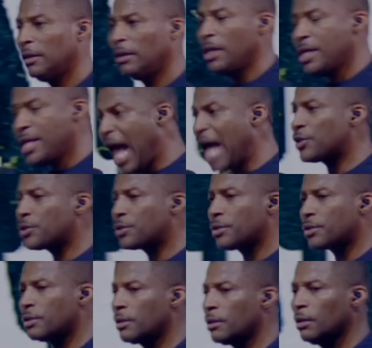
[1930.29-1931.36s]
Yes.
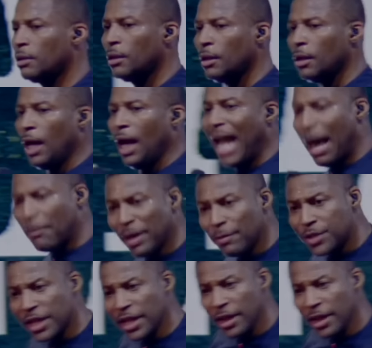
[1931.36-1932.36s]
La Bible dit.